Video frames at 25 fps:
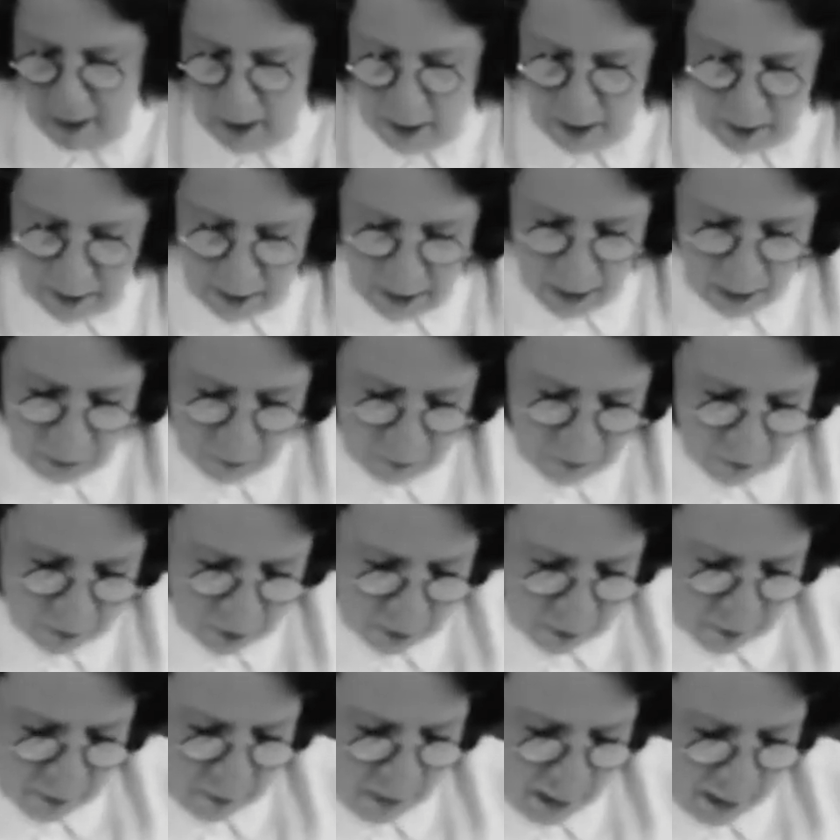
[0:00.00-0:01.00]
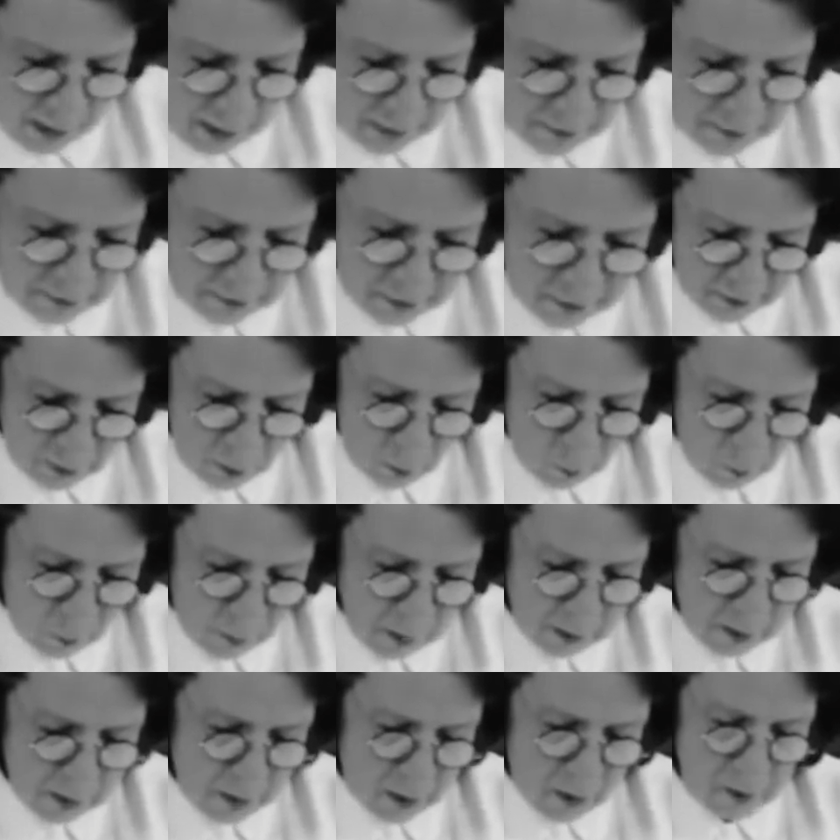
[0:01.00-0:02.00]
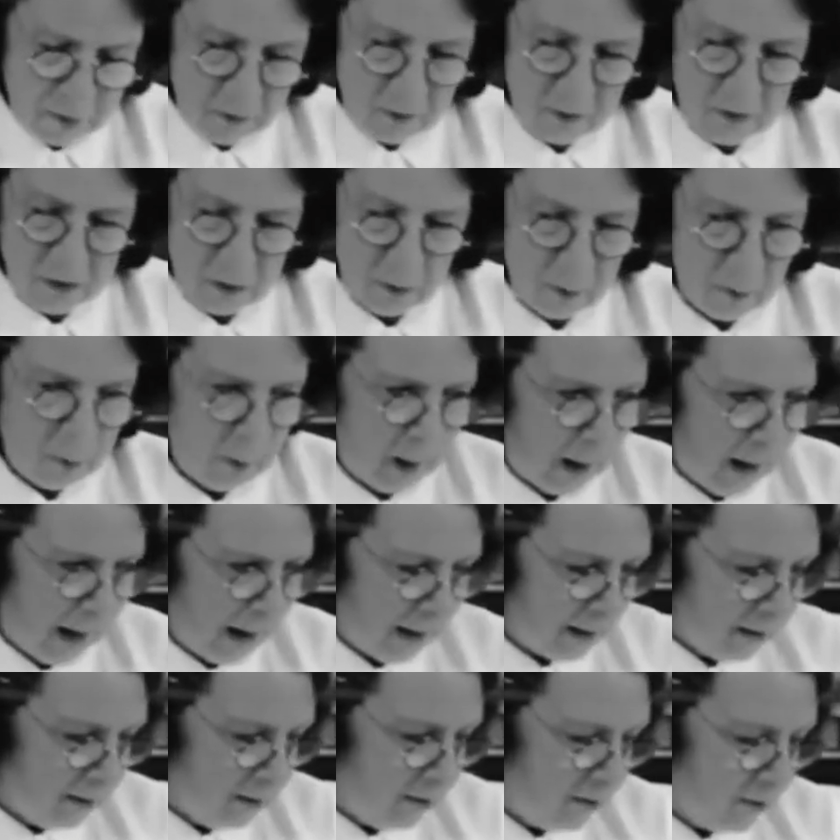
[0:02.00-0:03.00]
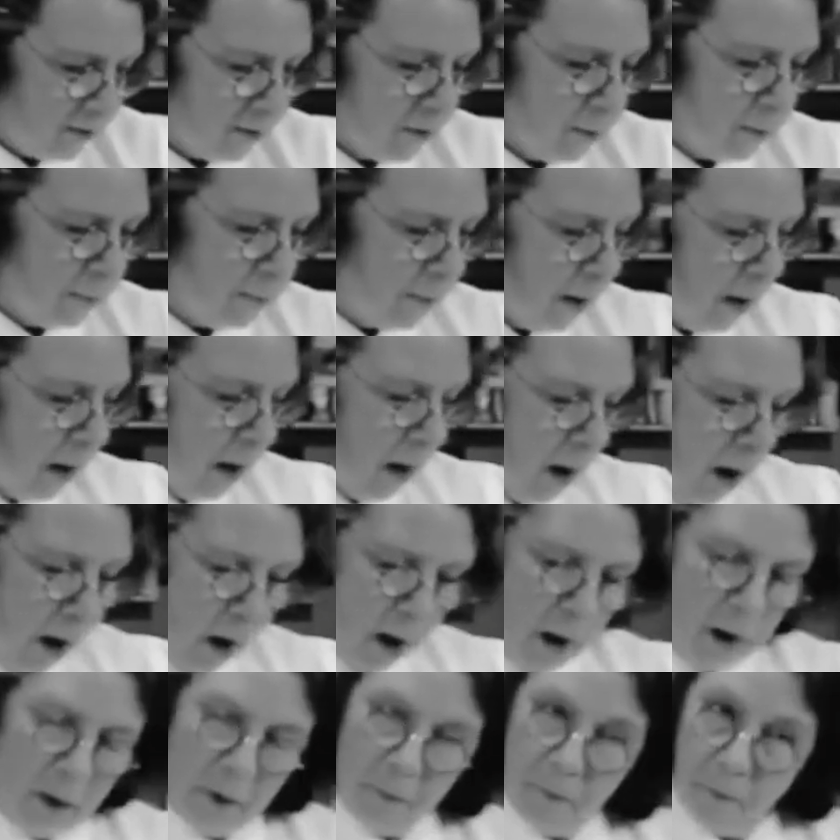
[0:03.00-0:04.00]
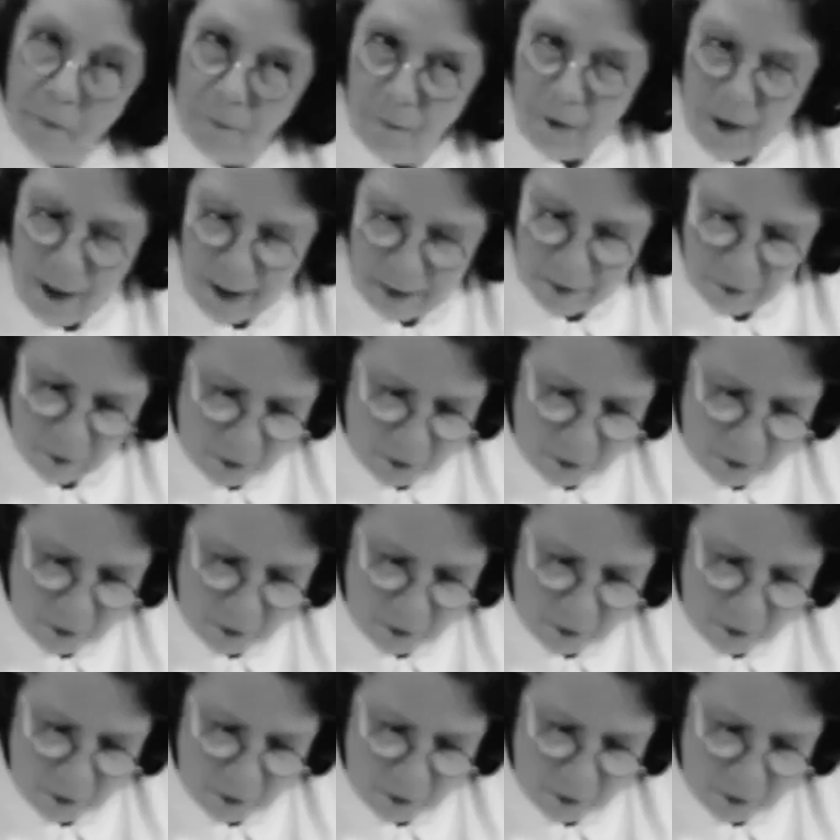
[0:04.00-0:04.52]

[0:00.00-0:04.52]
Now to that we're going to add some fat.